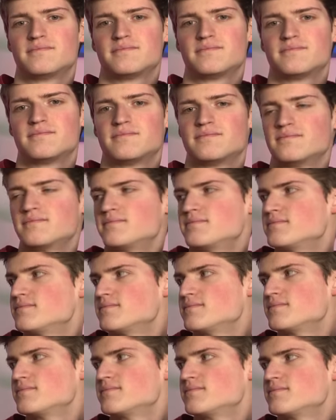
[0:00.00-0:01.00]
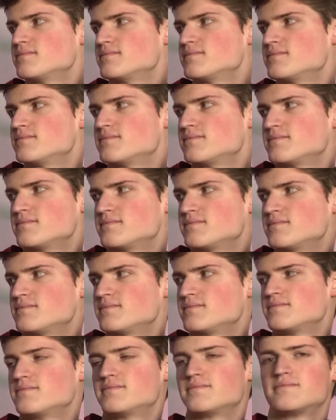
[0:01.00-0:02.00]

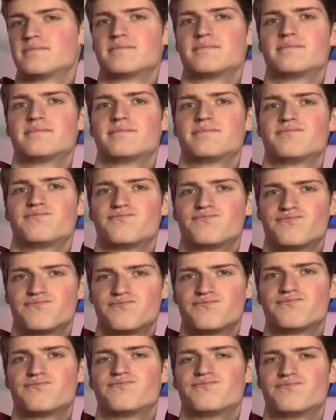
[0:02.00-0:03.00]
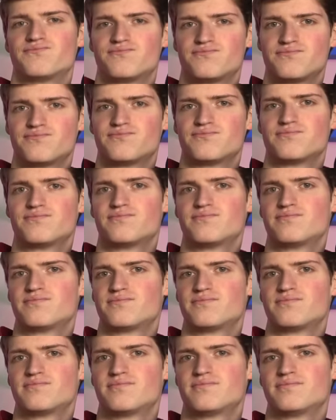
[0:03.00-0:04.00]

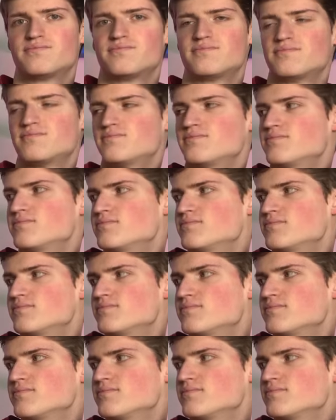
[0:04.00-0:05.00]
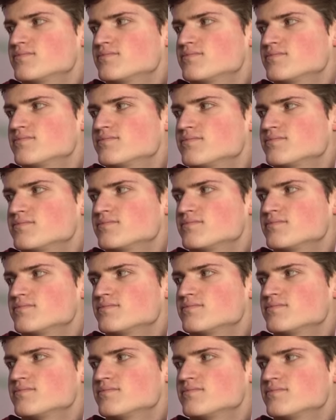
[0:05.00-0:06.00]

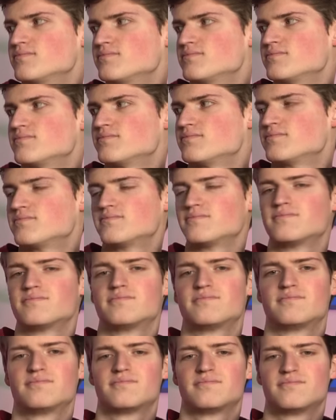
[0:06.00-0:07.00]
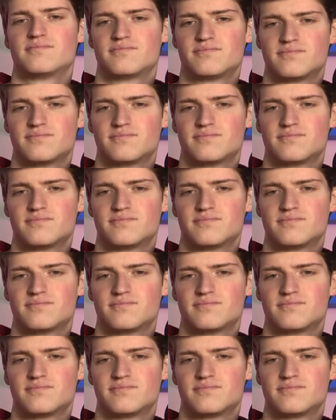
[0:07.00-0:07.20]
This person isn't speaking.